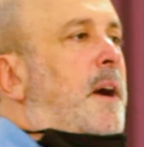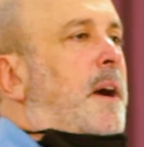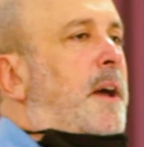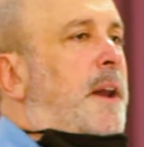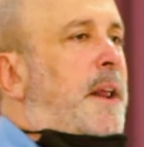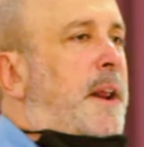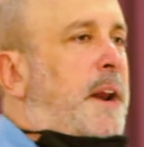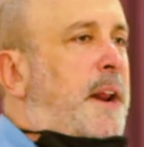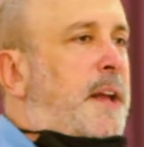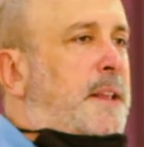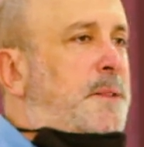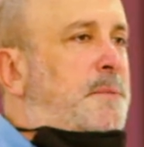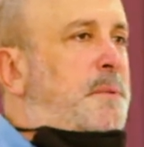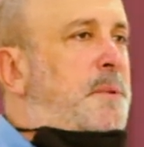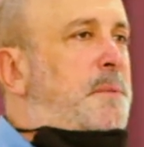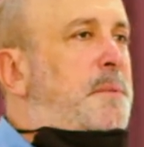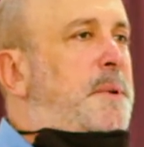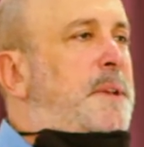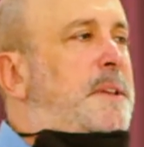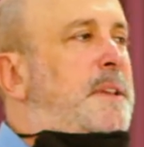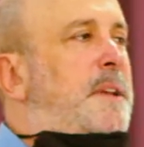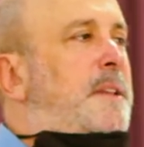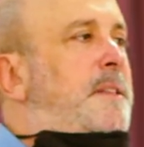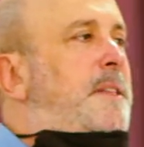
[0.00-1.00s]
Ararat,
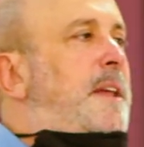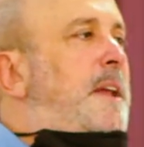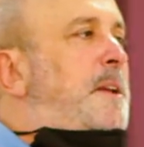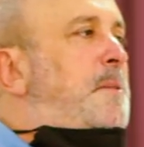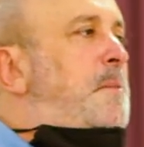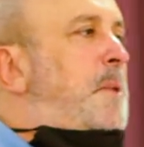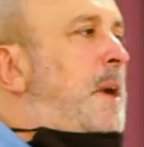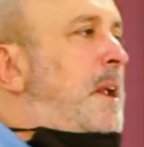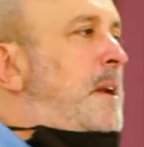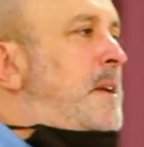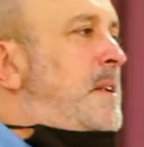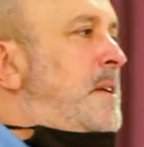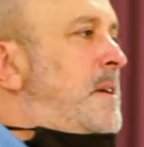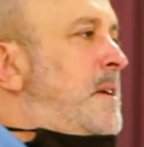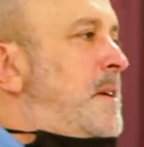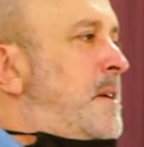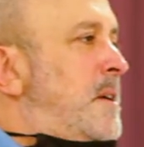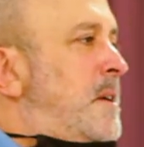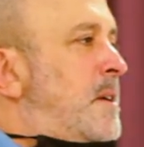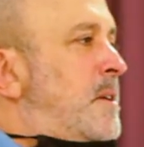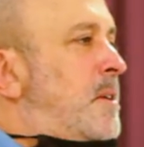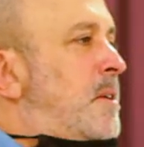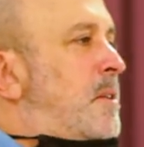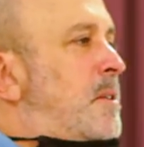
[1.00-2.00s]
we did that one.
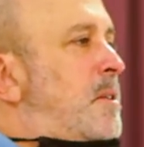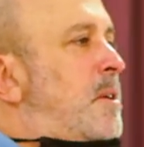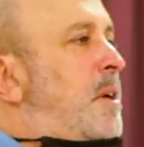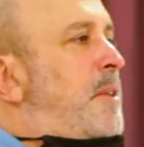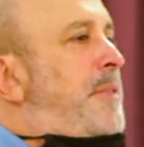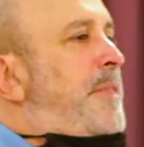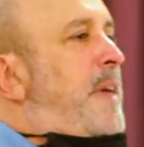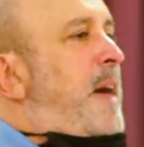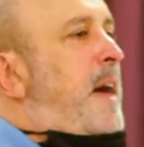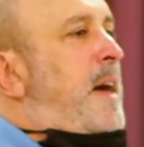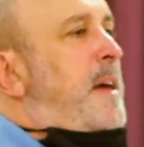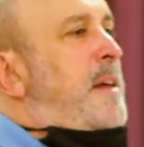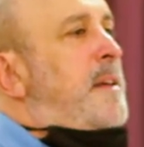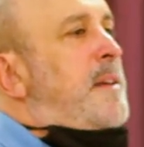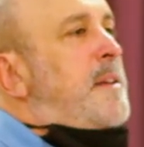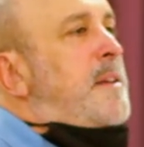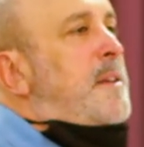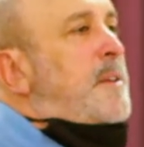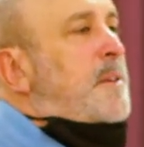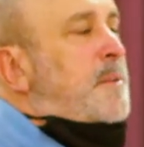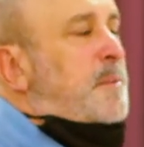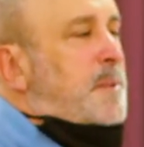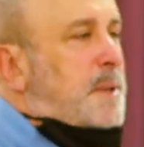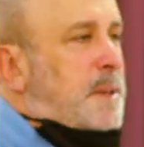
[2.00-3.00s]
Golgotha,
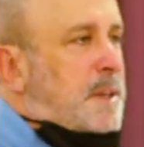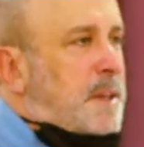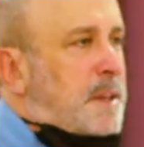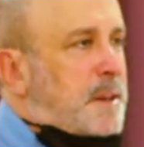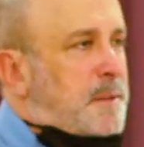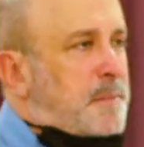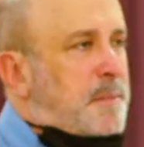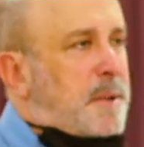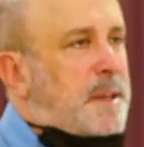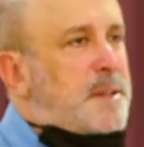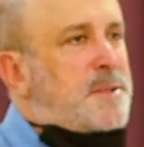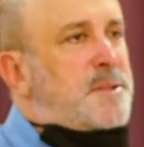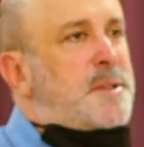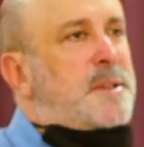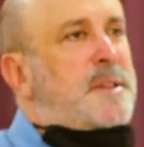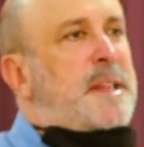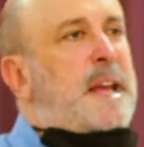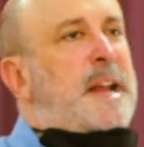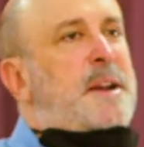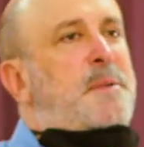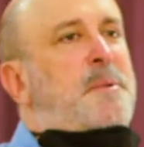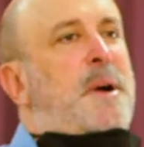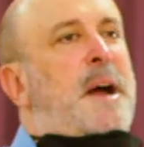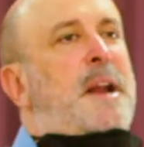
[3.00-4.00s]
you can mention
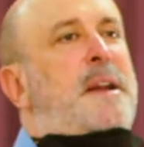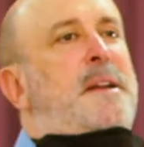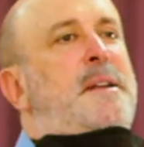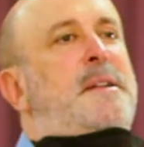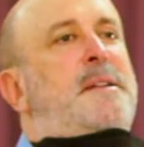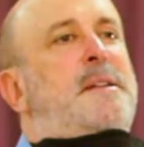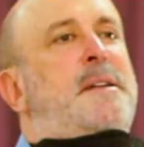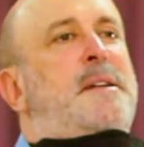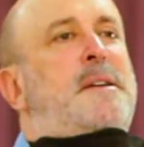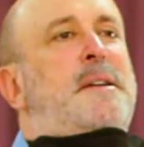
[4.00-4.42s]
that one.